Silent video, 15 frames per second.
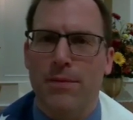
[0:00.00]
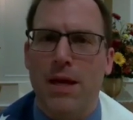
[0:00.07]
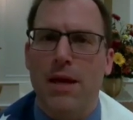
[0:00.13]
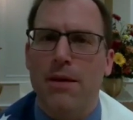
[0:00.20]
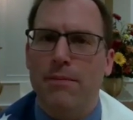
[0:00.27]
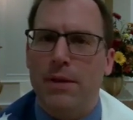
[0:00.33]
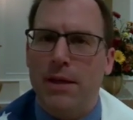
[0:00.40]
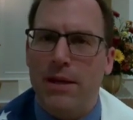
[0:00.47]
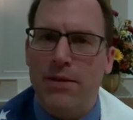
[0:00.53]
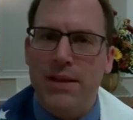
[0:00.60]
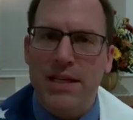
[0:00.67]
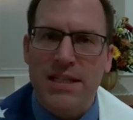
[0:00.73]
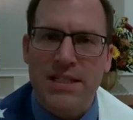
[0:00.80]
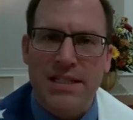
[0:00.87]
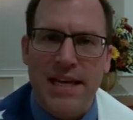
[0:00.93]
But in
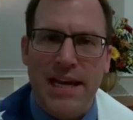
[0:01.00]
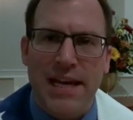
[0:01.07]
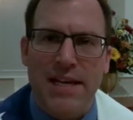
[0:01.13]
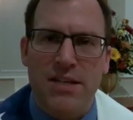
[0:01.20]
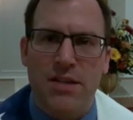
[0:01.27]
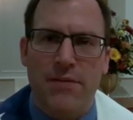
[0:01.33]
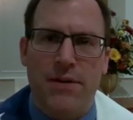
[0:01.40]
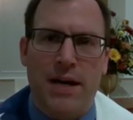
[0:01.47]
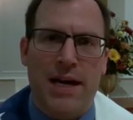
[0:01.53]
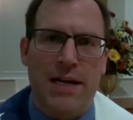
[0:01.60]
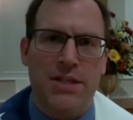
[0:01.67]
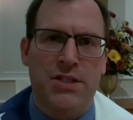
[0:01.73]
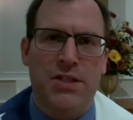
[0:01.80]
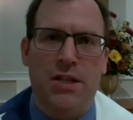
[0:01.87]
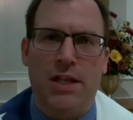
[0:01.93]
these days of
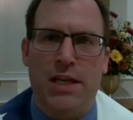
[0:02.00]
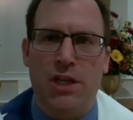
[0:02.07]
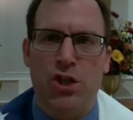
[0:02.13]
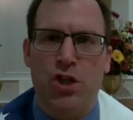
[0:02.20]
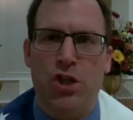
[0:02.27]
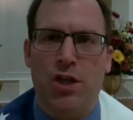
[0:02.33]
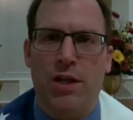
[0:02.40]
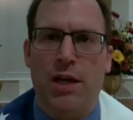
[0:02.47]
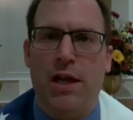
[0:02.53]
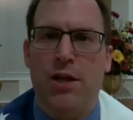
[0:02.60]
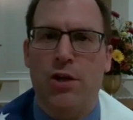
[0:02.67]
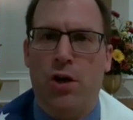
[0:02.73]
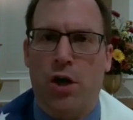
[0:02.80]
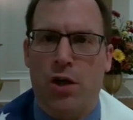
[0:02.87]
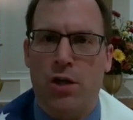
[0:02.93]
isolation and
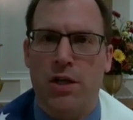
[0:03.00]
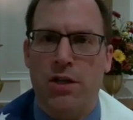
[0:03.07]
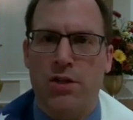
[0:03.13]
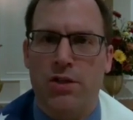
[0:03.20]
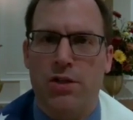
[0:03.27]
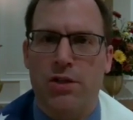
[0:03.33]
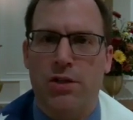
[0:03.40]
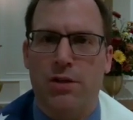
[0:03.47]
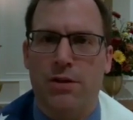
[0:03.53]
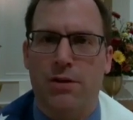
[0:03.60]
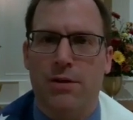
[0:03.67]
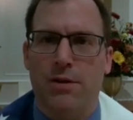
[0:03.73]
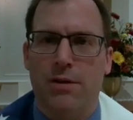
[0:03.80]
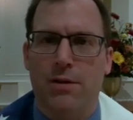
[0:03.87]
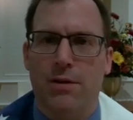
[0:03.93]
darkness,
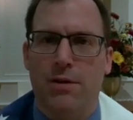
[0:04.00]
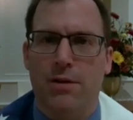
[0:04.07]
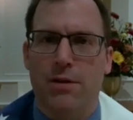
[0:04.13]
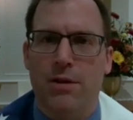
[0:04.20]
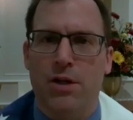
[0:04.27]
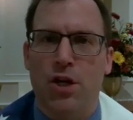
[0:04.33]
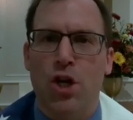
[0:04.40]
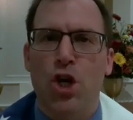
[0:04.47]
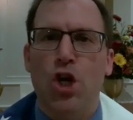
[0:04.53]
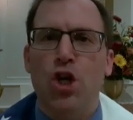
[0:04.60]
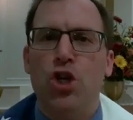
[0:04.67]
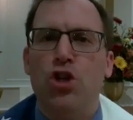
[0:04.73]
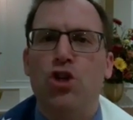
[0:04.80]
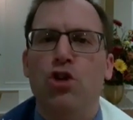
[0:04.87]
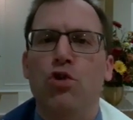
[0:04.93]

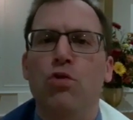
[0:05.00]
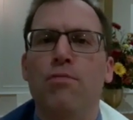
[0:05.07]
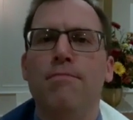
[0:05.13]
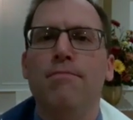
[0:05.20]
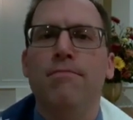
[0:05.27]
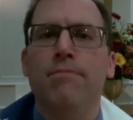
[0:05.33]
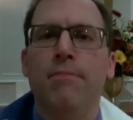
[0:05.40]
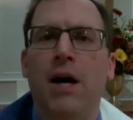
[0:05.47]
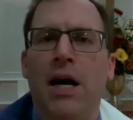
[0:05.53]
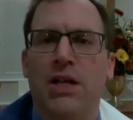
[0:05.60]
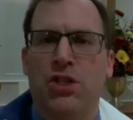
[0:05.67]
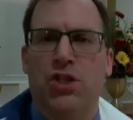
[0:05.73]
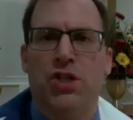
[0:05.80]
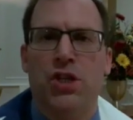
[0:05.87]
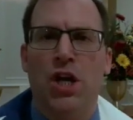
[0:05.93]
you
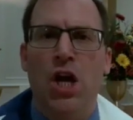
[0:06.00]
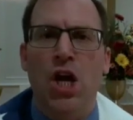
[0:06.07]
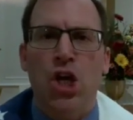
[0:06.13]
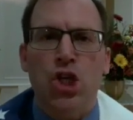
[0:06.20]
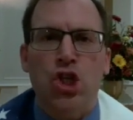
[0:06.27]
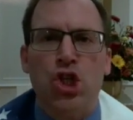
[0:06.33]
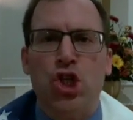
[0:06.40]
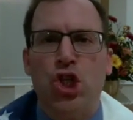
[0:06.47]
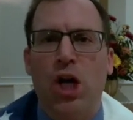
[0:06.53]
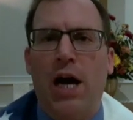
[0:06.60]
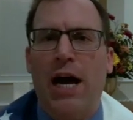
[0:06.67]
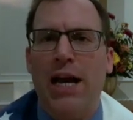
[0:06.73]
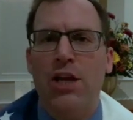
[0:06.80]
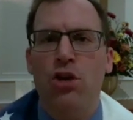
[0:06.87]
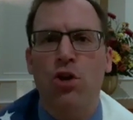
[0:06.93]
must
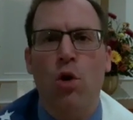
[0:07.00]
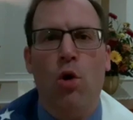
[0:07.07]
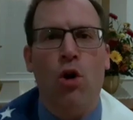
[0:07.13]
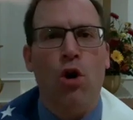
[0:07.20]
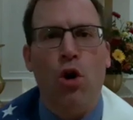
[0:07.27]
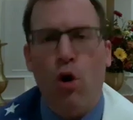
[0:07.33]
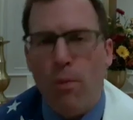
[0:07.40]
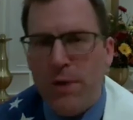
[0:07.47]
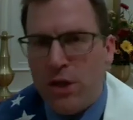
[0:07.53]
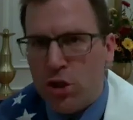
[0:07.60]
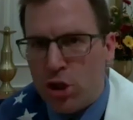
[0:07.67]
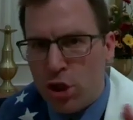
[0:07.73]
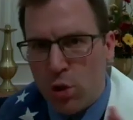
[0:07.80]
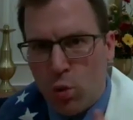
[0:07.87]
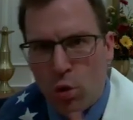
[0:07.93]
shine your hope
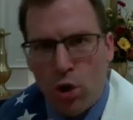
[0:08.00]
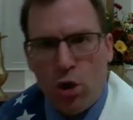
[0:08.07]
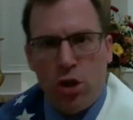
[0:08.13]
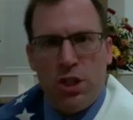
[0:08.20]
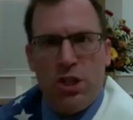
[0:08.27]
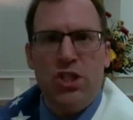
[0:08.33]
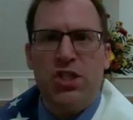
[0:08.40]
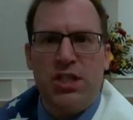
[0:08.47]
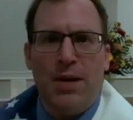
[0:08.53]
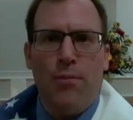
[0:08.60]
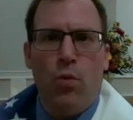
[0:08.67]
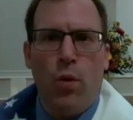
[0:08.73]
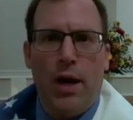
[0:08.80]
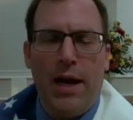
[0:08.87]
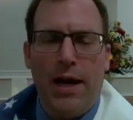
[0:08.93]
into the world in some
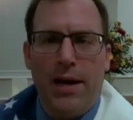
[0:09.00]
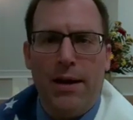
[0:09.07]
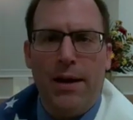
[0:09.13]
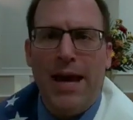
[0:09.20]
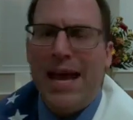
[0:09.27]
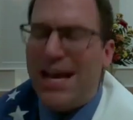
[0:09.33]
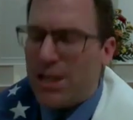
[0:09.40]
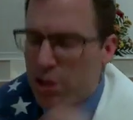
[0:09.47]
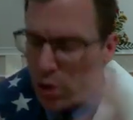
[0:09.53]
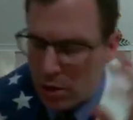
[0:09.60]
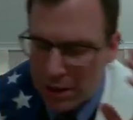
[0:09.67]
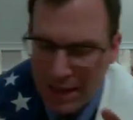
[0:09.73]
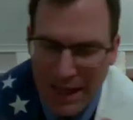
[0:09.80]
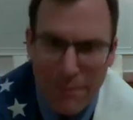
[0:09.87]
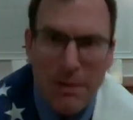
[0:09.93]
way. So
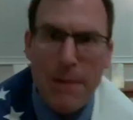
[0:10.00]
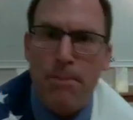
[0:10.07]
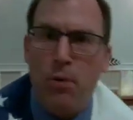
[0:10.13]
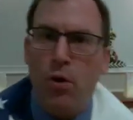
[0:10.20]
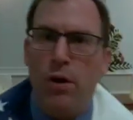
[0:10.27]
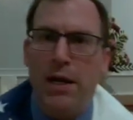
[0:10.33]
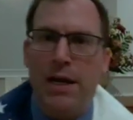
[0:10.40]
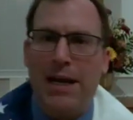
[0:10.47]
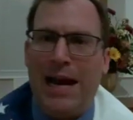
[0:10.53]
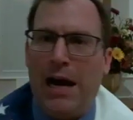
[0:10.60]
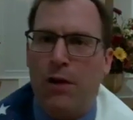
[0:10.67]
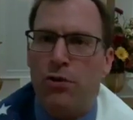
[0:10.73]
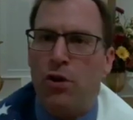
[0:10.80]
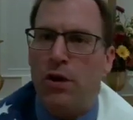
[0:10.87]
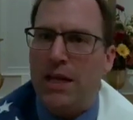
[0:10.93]
let me put it
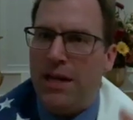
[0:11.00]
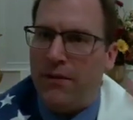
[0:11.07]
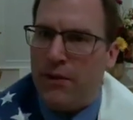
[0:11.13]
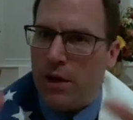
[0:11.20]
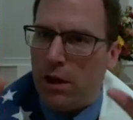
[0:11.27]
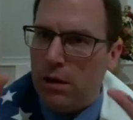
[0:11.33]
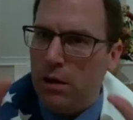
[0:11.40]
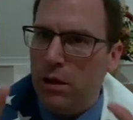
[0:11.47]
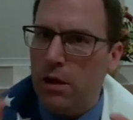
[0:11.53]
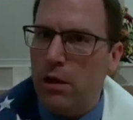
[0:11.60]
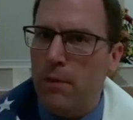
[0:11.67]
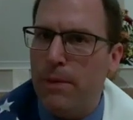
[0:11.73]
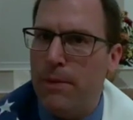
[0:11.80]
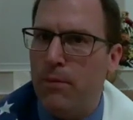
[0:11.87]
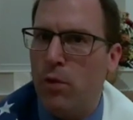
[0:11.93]
out there even a little
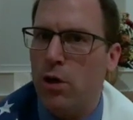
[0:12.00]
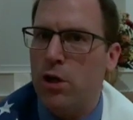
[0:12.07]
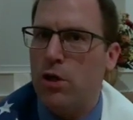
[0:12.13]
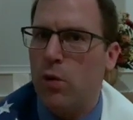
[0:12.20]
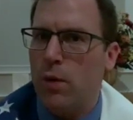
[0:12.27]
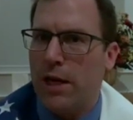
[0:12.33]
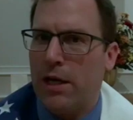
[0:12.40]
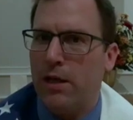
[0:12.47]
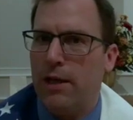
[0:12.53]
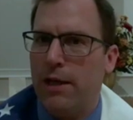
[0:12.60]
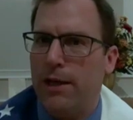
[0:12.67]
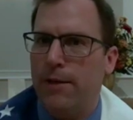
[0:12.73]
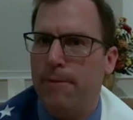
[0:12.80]
bit more directly.